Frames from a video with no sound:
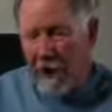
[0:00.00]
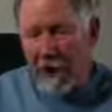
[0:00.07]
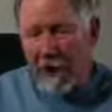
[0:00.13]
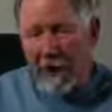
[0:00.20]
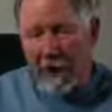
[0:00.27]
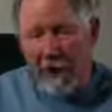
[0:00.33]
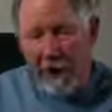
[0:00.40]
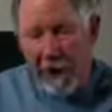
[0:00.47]

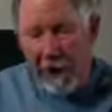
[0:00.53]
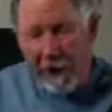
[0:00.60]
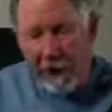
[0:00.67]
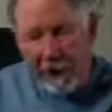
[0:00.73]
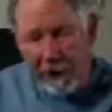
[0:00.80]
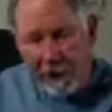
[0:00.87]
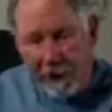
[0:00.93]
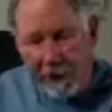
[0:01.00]
You'll
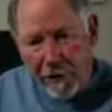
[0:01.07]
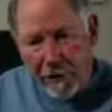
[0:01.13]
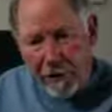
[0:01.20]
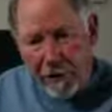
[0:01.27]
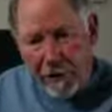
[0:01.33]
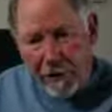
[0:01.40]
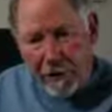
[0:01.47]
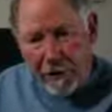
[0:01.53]
notice there's 2
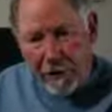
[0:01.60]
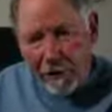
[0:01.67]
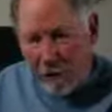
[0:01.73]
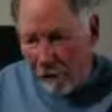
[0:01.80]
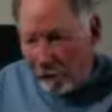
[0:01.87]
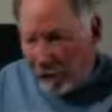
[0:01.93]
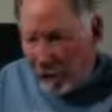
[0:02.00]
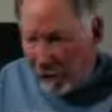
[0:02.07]
little
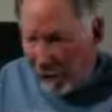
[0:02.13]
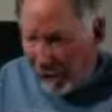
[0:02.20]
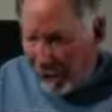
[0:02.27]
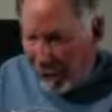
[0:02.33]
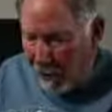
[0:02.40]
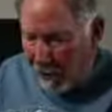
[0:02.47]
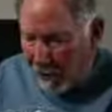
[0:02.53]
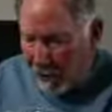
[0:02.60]
holes there.
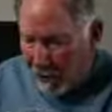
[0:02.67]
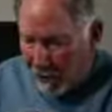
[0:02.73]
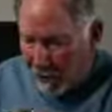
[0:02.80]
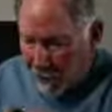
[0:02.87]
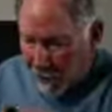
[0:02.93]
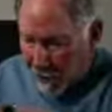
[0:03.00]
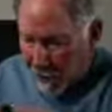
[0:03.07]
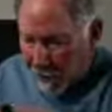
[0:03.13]
You can
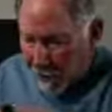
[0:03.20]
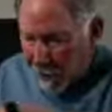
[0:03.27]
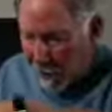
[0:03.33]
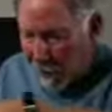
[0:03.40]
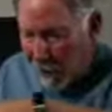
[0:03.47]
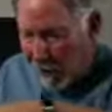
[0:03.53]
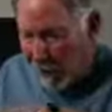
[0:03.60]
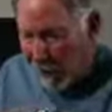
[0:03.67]
go this
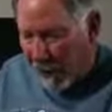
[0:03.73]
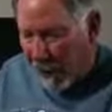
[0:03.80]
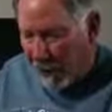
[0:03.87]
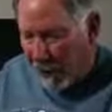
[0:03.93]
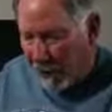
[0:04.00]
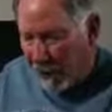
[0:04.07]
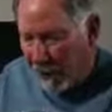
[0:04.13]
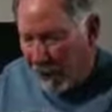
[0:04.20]
way or that
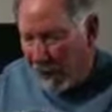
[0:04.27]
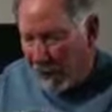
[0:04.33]
way.